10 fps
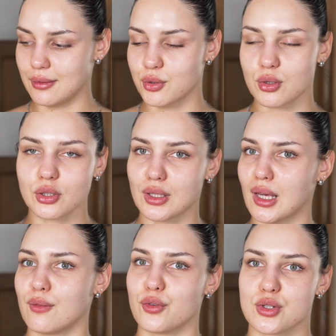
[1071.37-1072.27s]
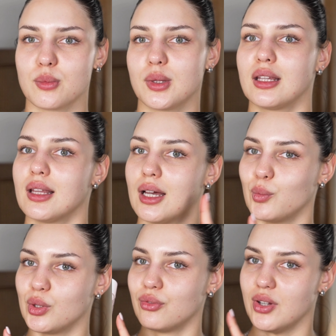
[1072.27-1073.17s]
If you're looking for something that
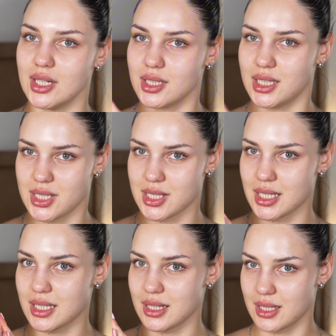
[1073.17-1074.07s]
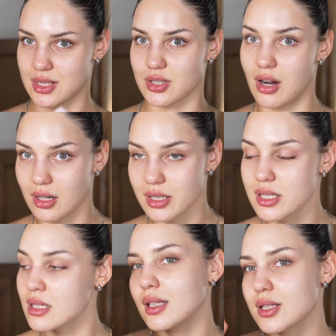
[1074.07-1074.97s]
would fade the
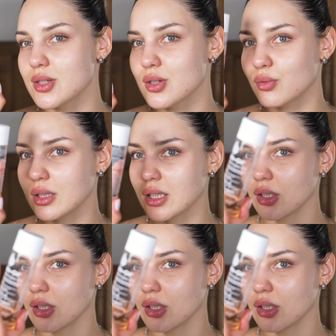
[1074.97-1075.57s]
scars, this is a really